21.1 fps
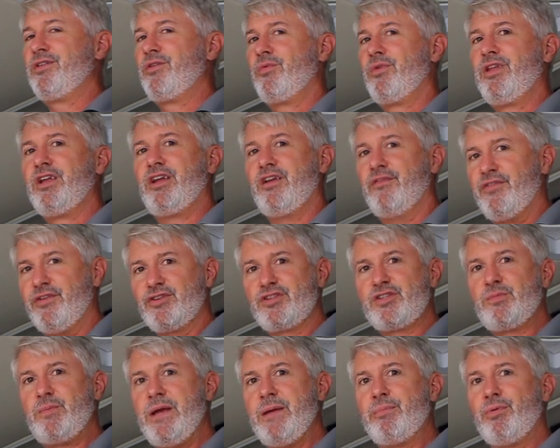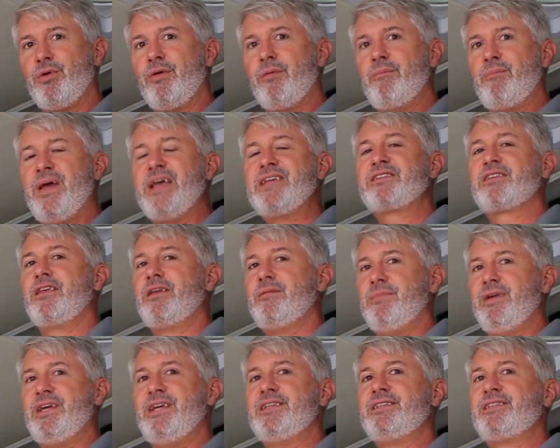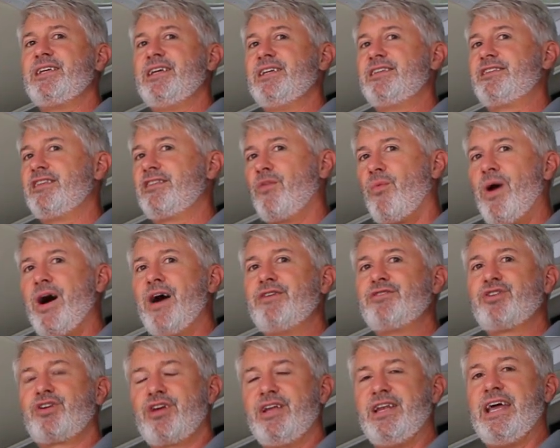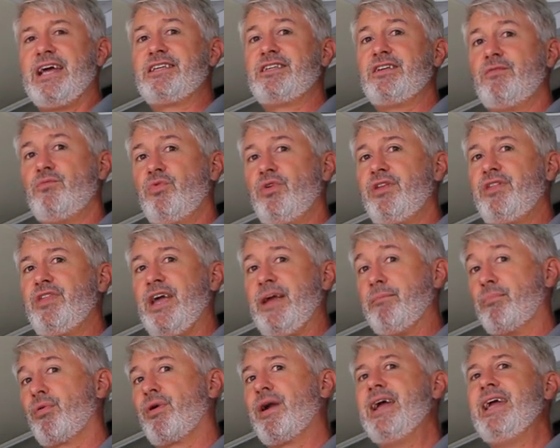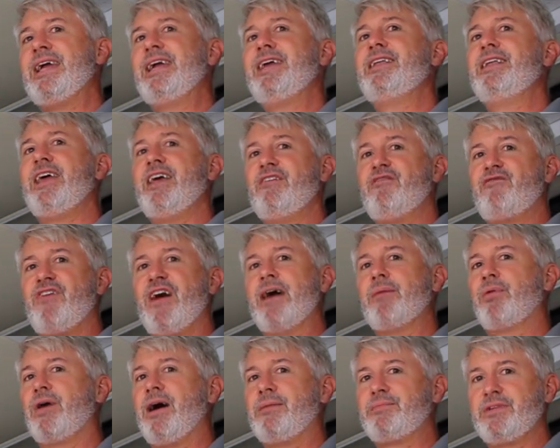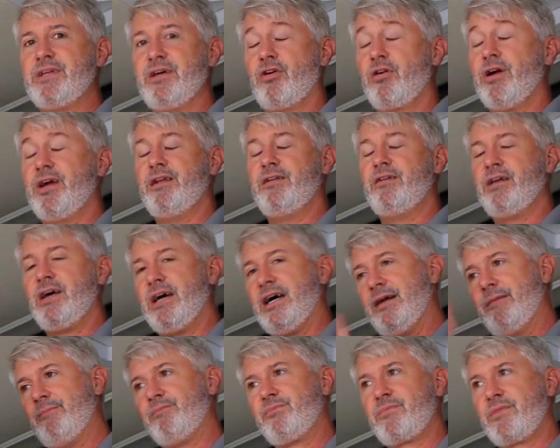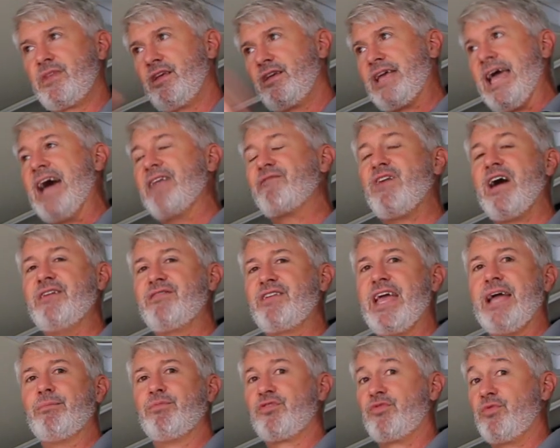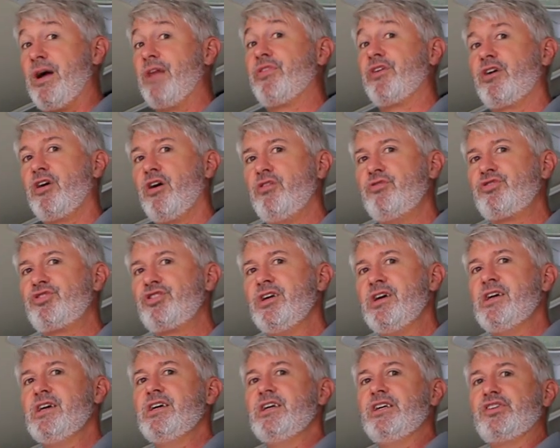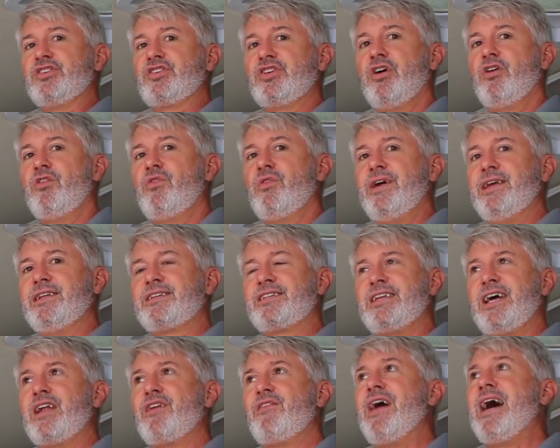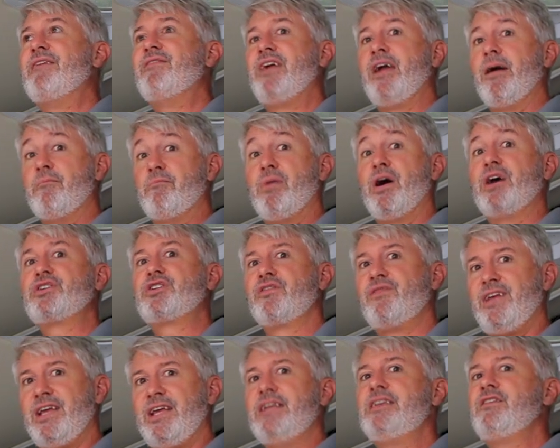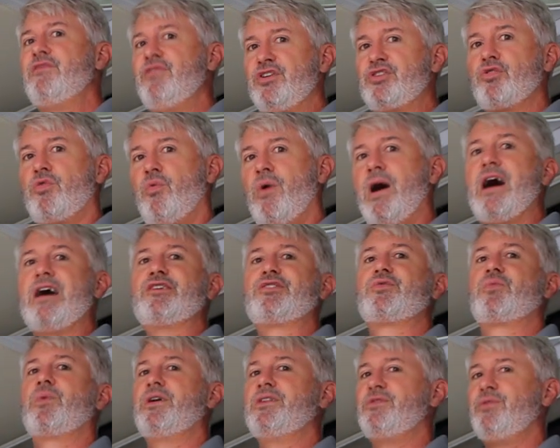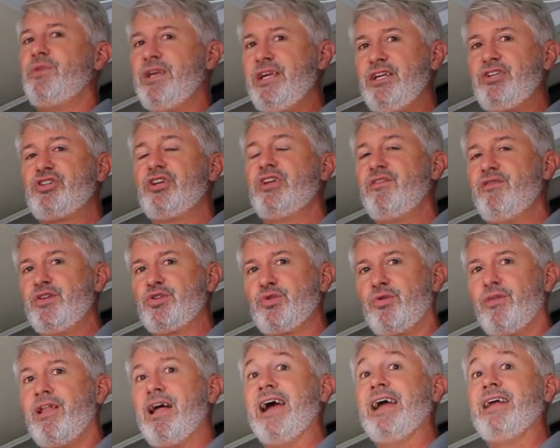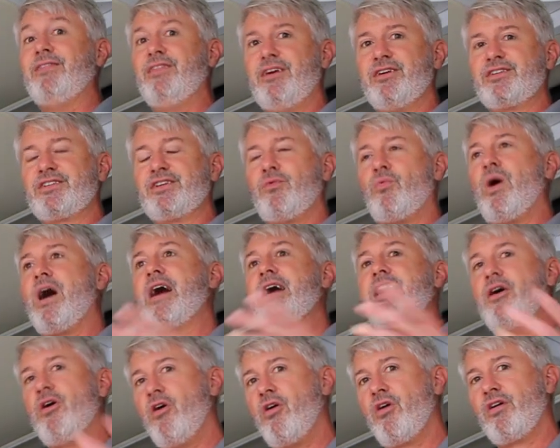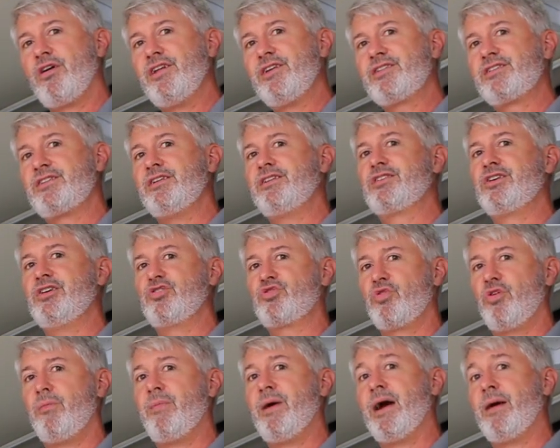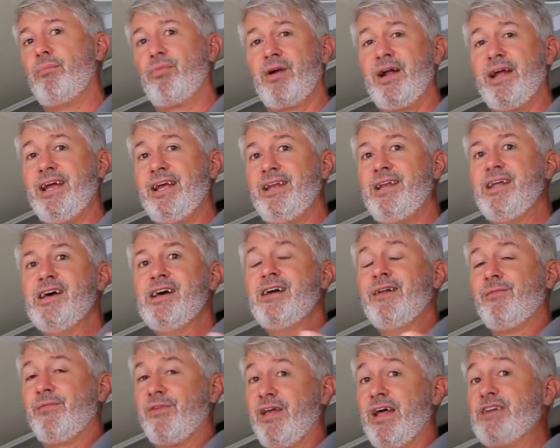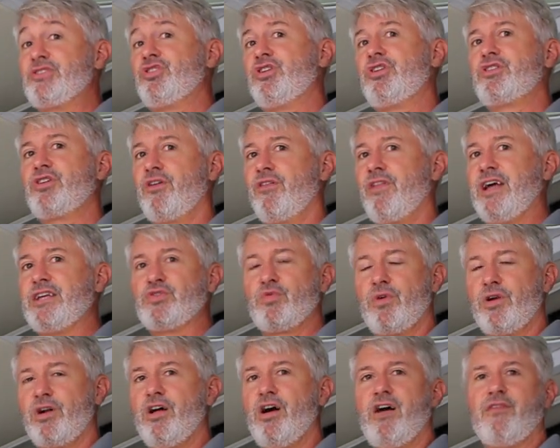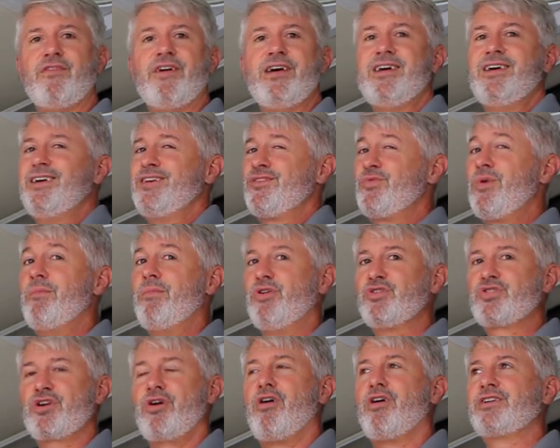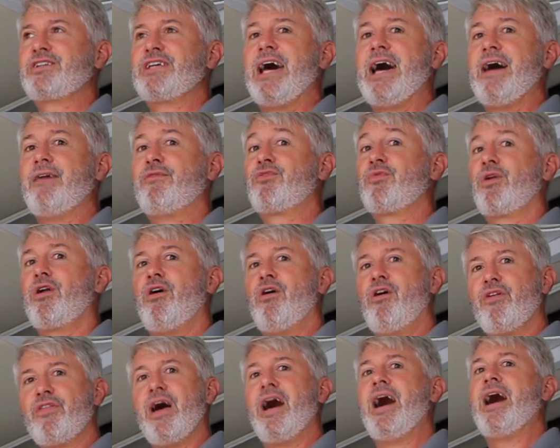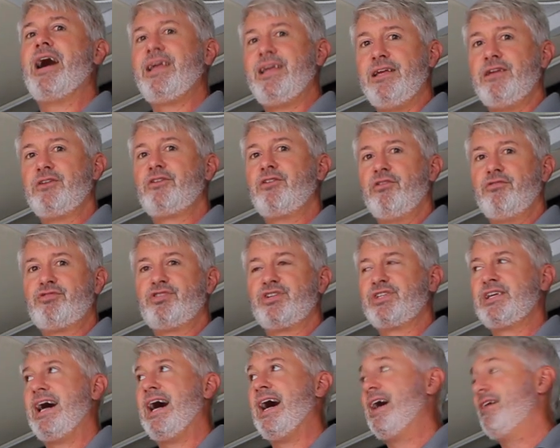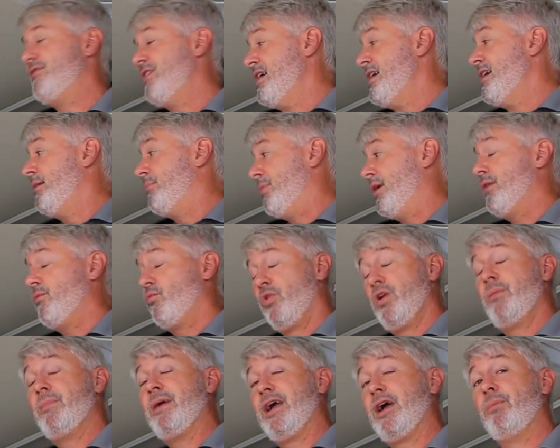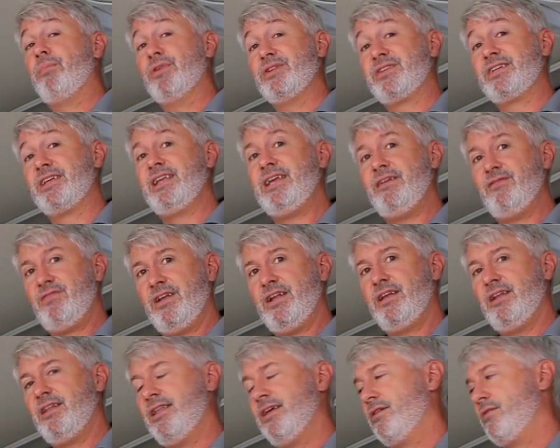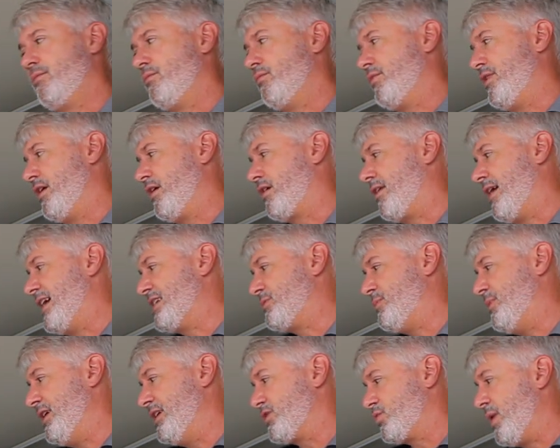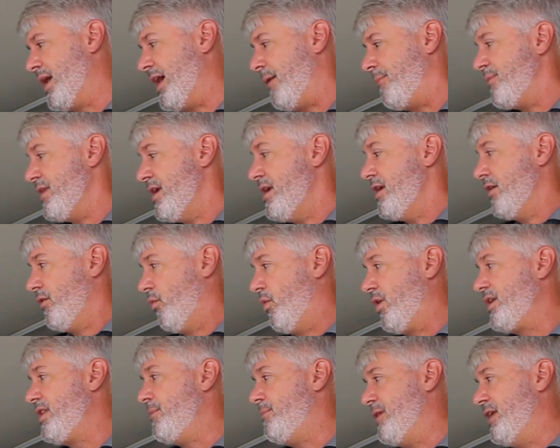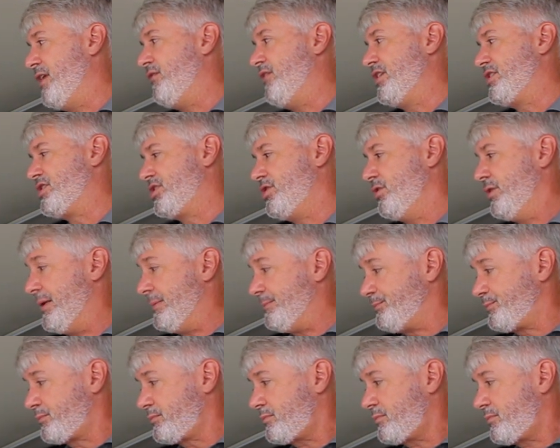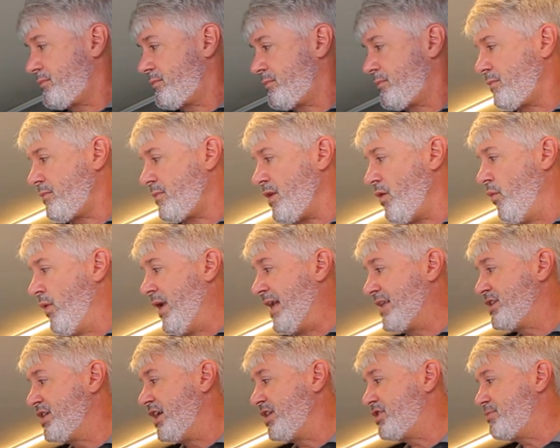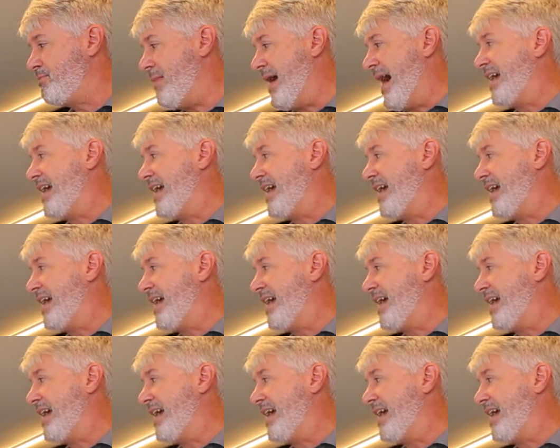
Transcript: word that really confuses people. Basically means is that the wires are connected with a brain and fiber optic, or in Cat5 cables throughout the coach. So instead of having a bunch of individual wires run to each individual light, there's a wiring harness that's controlled by a brain that allows you to turn lights on and off. It's what most cars have, it's what all the high-end coaches have, but Winnebago puts it even in their Class B as well. One of the benefits to it, when I touch